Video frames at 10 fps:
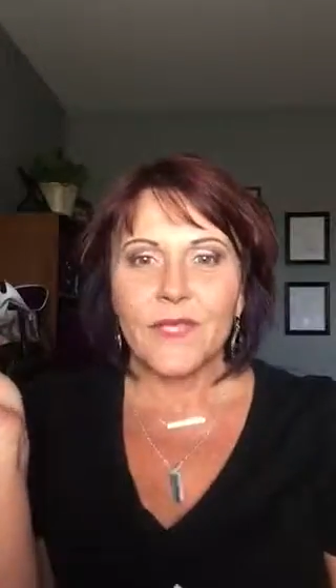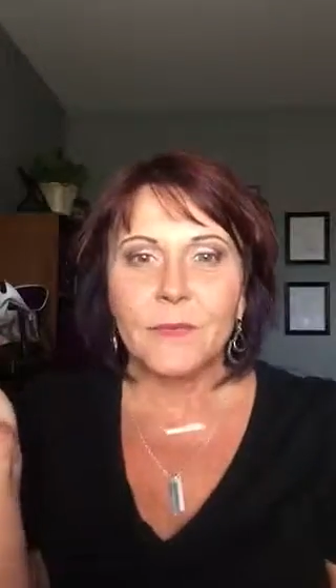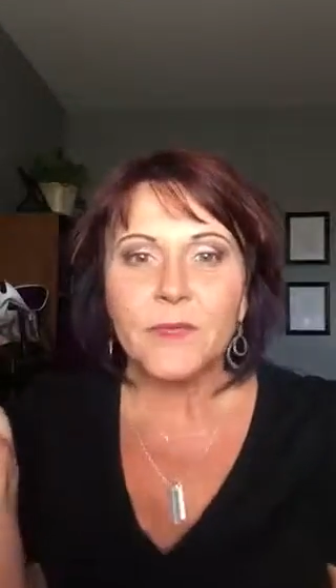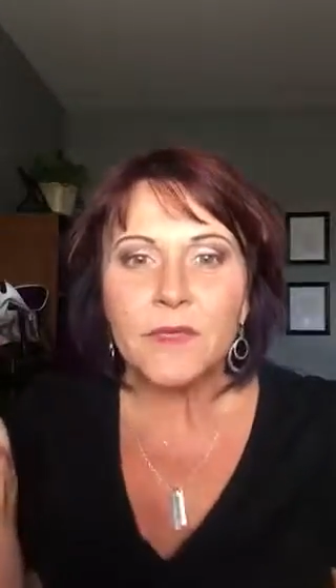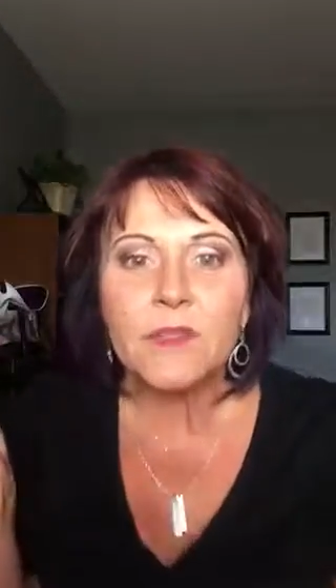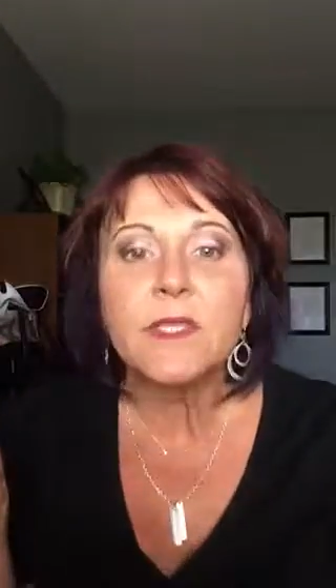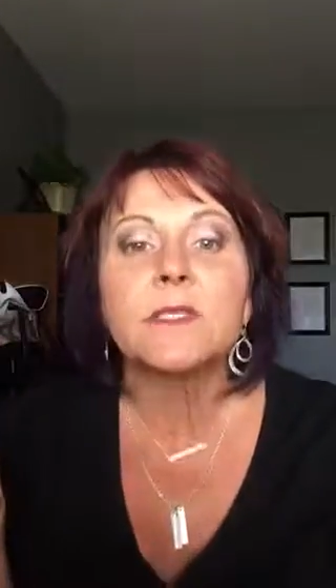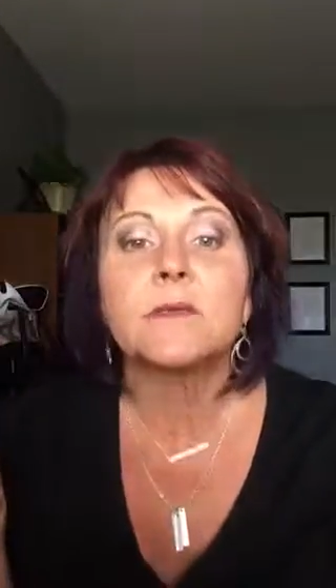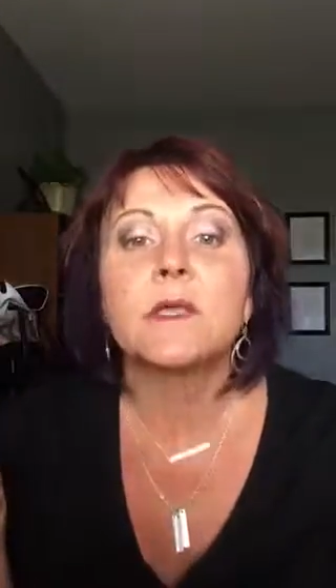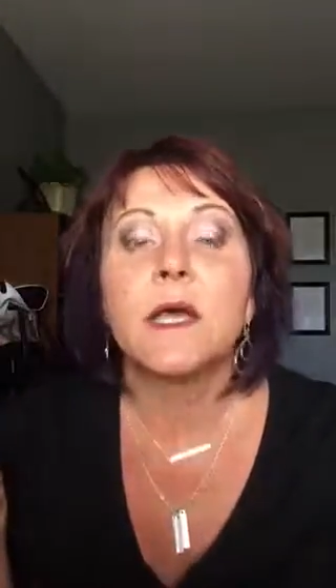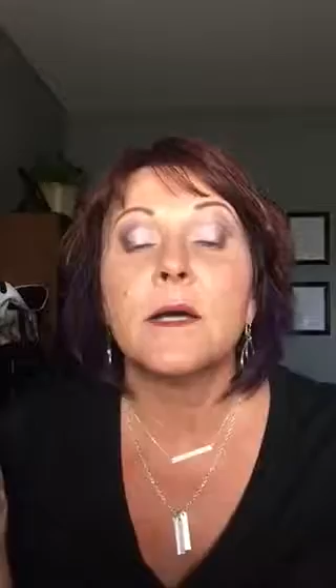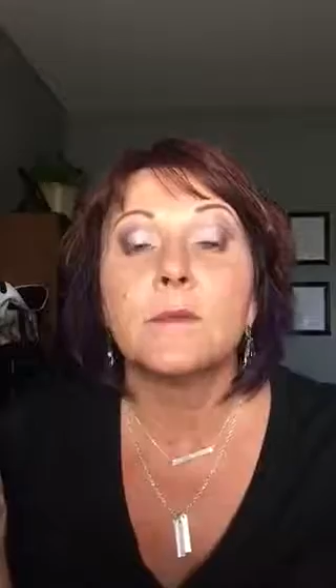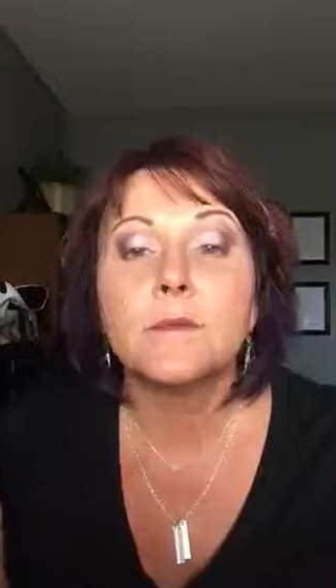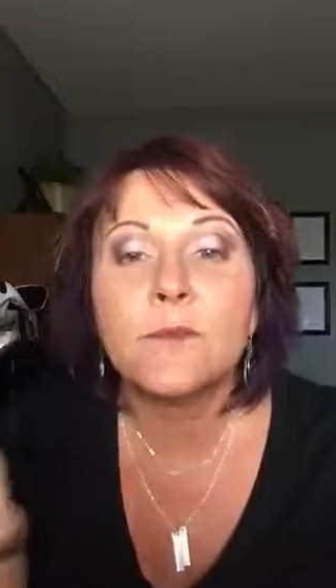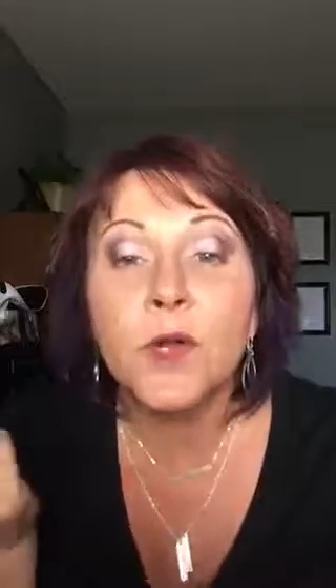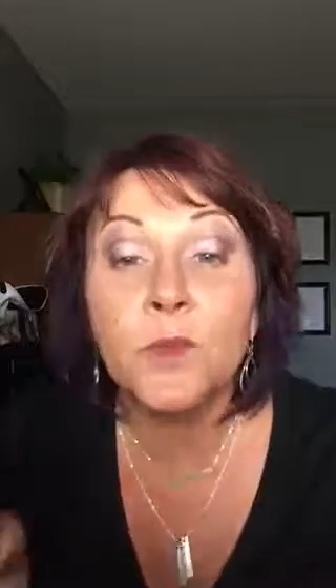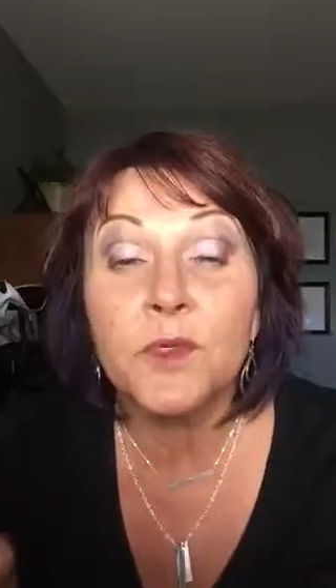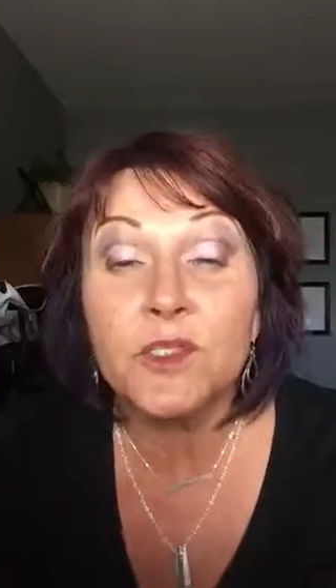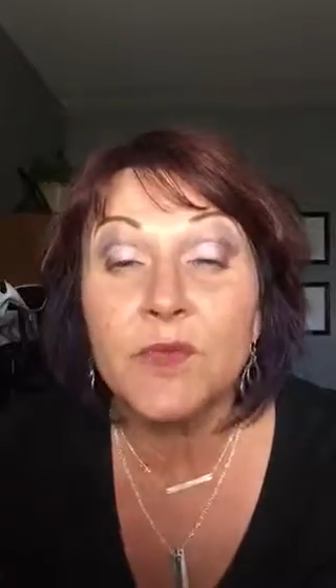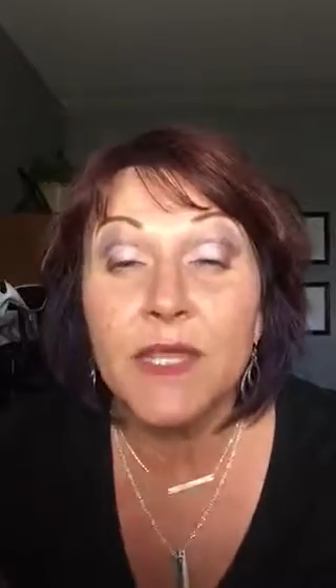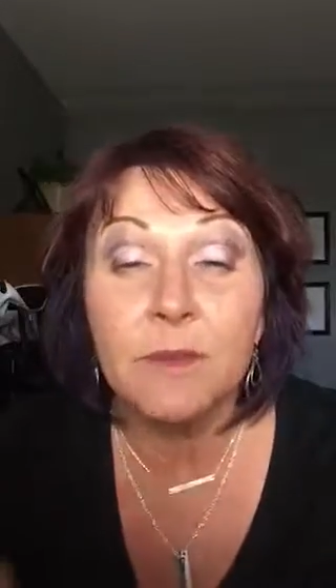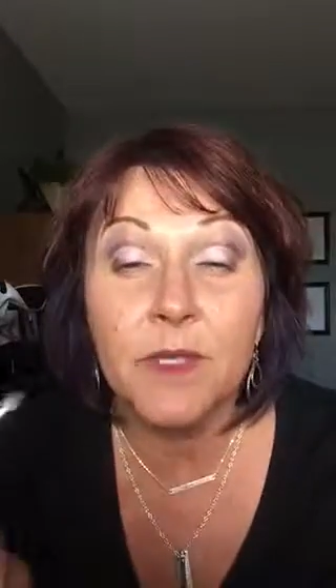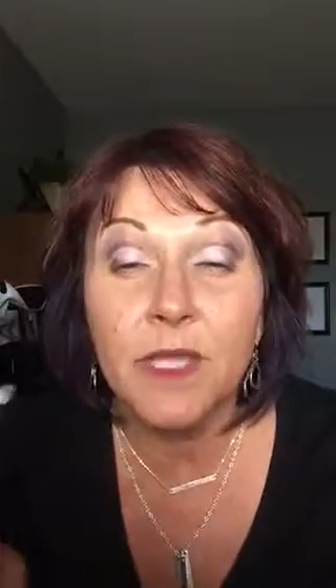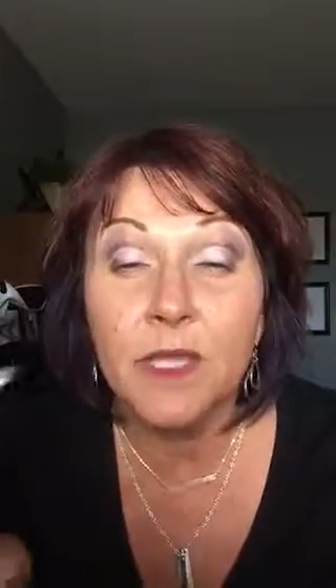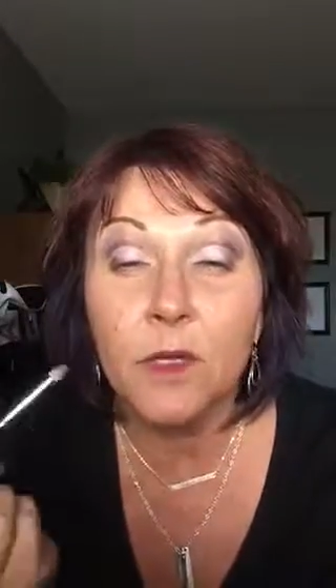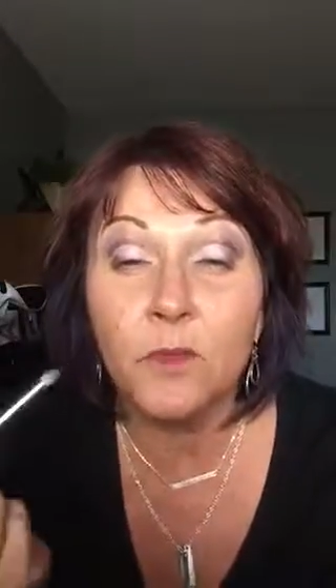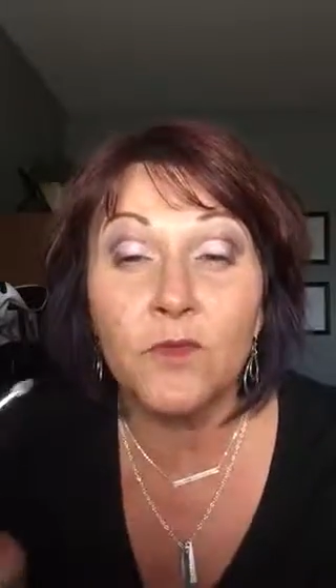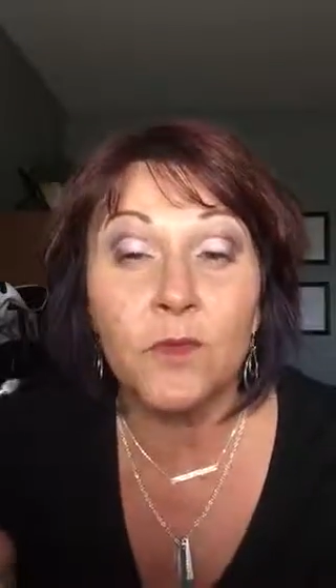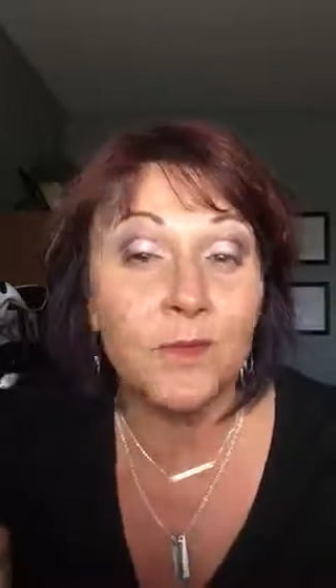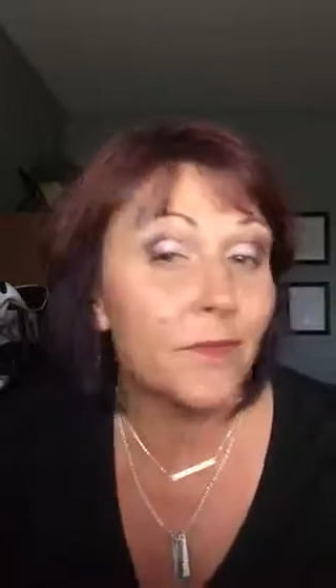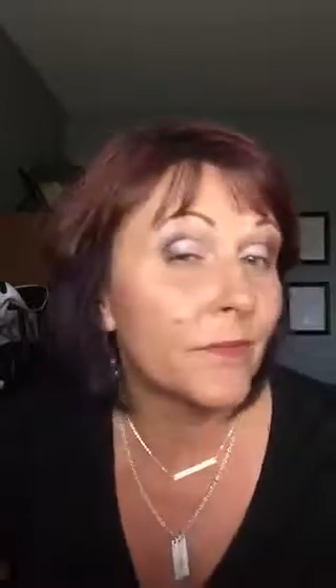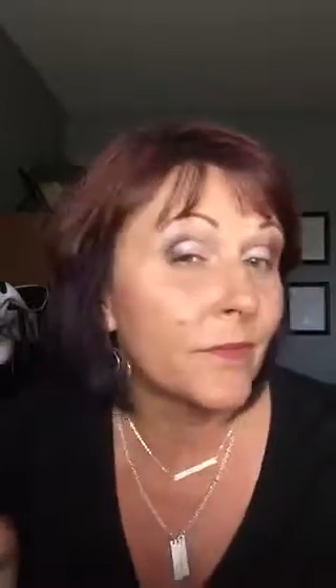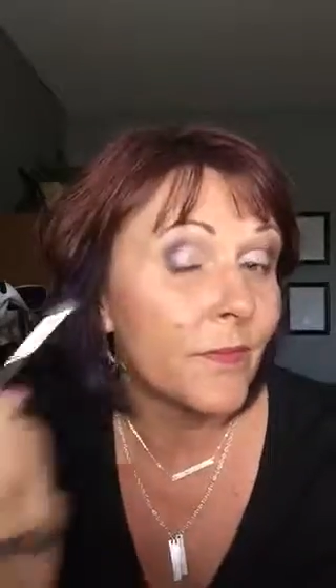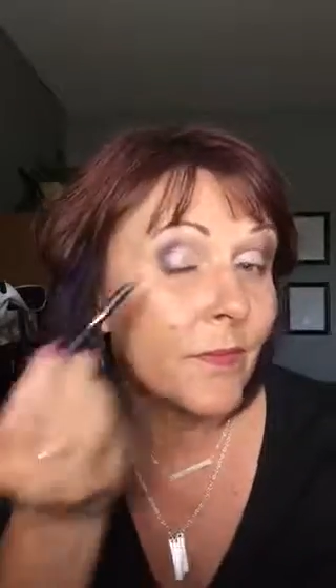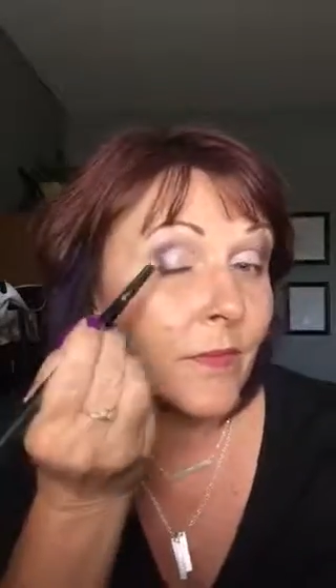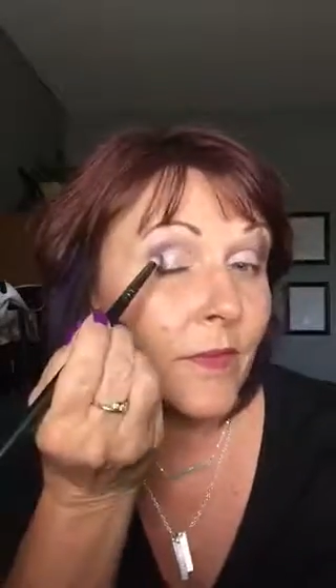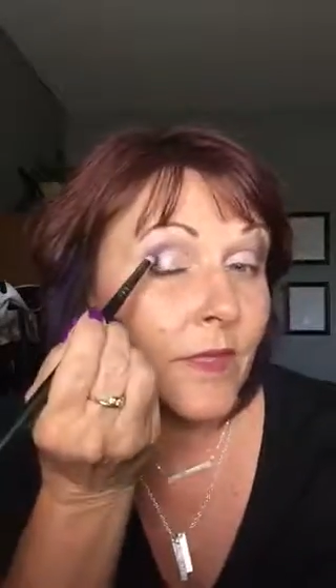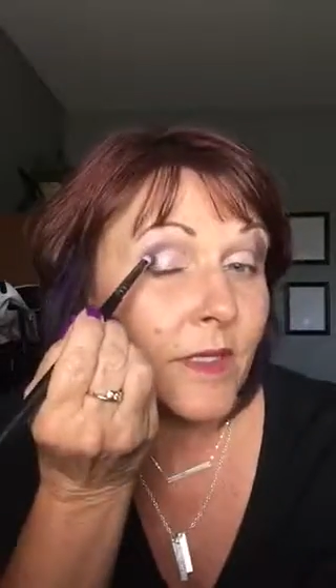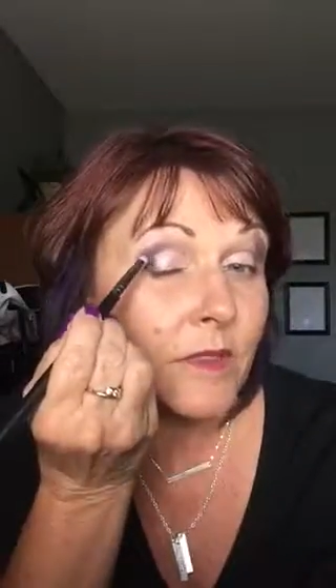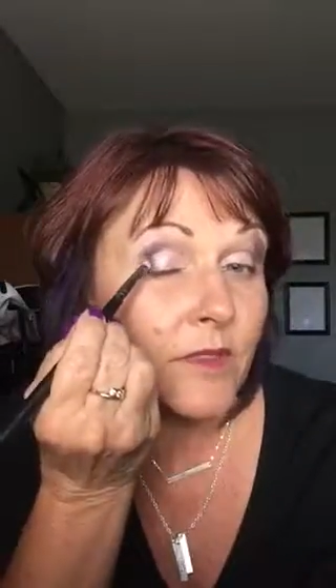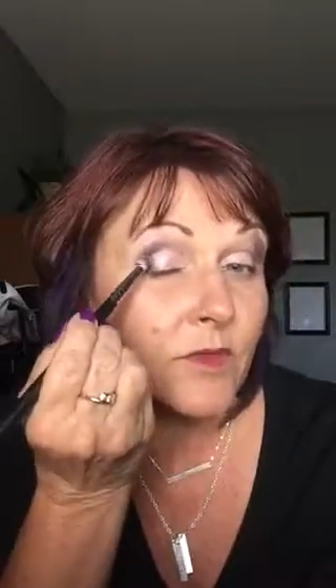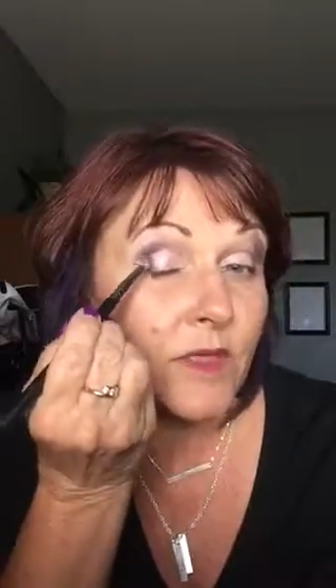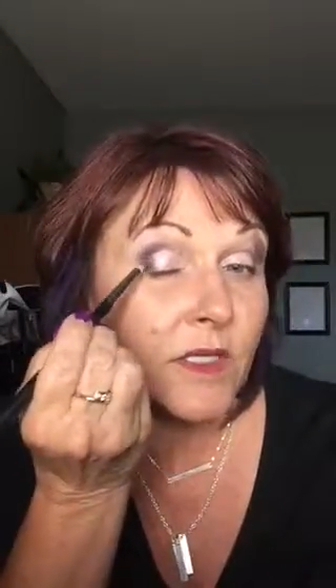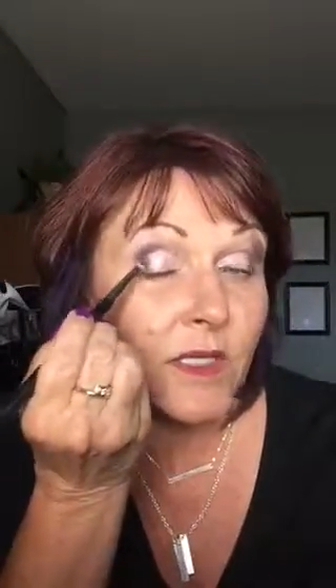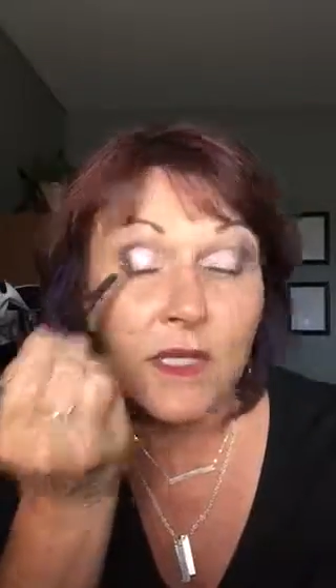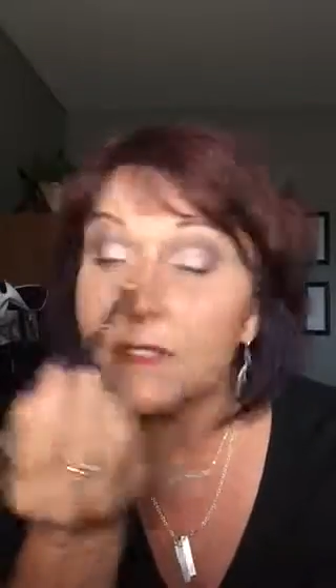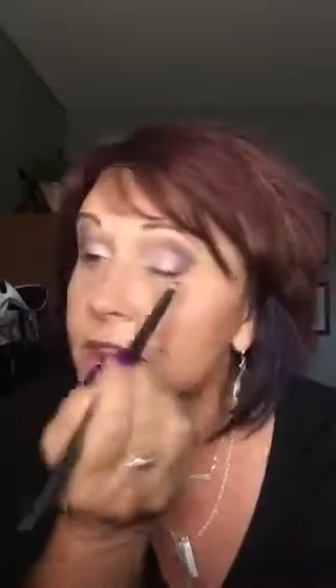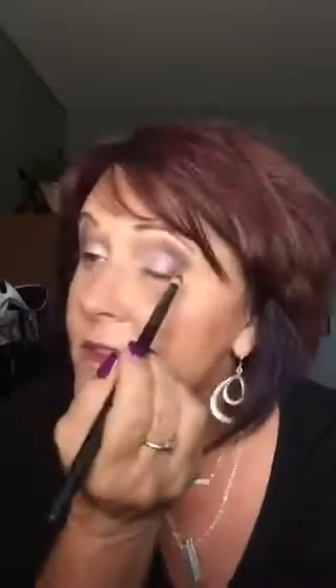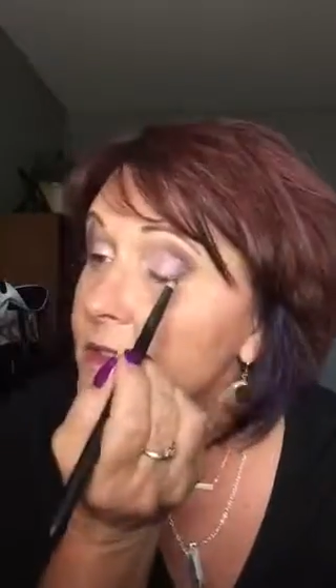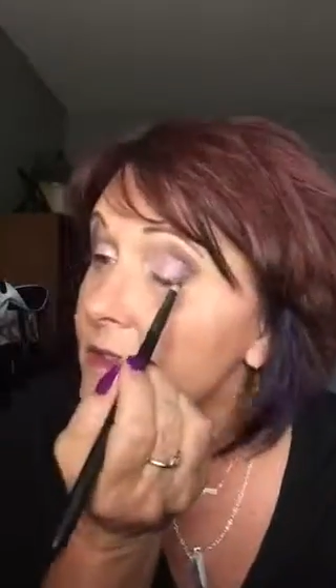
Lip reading: I'm loving these purples with that pink Hopeful. It looks really nice.